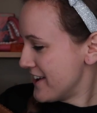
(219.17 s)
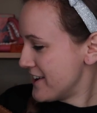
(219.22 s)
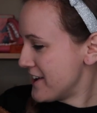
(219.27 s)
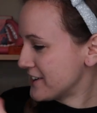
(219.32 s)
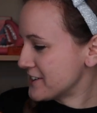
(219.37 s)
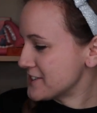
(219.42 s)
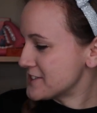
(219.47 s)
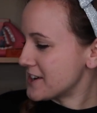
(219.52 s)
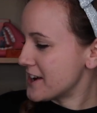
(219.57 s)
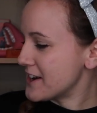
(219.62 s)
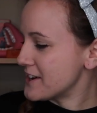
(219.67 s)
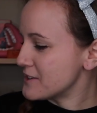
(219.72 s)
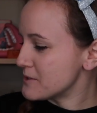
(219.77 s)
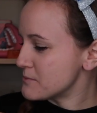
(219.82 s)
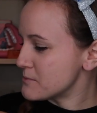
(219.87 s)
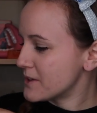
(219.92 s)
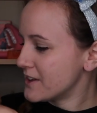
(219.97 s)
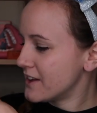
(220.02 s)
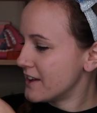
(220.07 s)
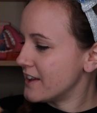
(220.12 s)
next
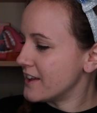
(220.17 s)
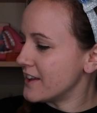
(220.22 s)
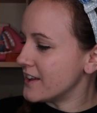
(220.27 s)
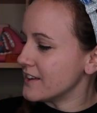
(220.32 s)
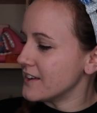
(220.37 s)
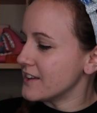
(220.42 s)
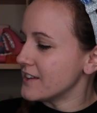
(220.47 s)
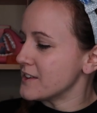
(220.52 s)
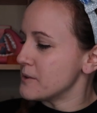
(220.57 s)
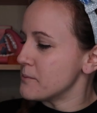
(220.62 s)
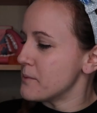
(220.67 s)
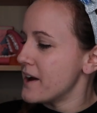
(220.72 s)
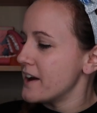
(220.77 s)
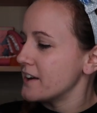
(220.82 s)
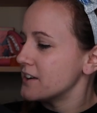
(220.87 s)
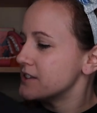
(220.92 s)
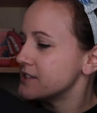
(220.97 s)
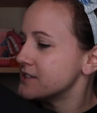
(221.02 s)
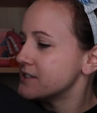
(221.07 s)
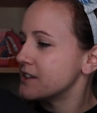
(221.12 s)
item in the
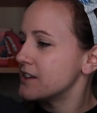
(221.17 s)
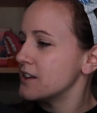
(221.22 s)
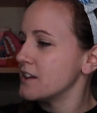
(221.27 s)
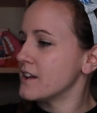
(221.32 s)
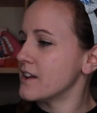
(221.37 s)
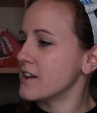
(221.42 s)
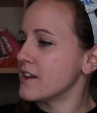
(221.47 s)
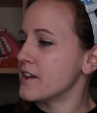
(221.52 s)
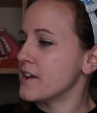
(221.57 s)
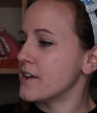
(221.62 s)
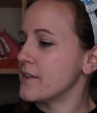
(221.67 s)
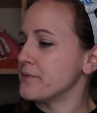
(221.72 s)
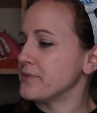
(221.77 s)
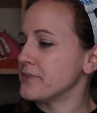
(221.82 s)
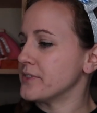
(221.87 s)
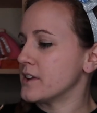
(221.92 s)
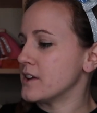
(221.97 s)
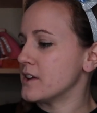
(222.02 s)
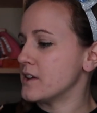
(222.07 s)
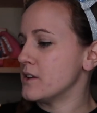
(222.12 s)
box.
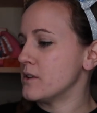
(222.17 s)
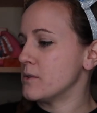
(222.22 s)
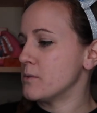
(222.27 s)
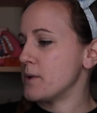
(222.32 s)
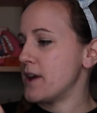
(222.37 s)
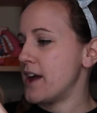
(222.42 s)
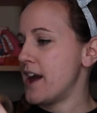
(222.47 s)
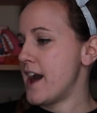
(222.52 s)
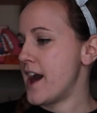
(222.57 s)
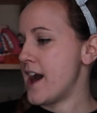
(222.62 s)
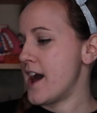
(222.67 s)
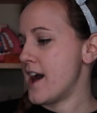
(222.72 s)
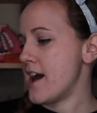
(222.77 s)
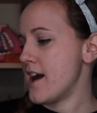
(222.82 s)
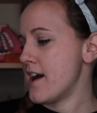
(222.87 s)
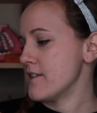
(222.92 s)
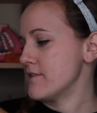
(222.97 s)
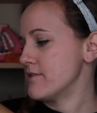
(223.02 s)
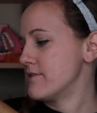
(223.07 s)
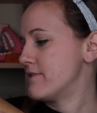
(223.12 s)
We
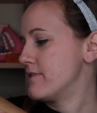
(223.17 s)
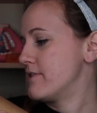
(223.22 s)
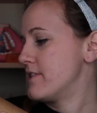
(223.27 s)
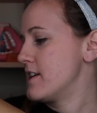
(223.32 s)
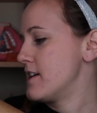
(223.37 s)
have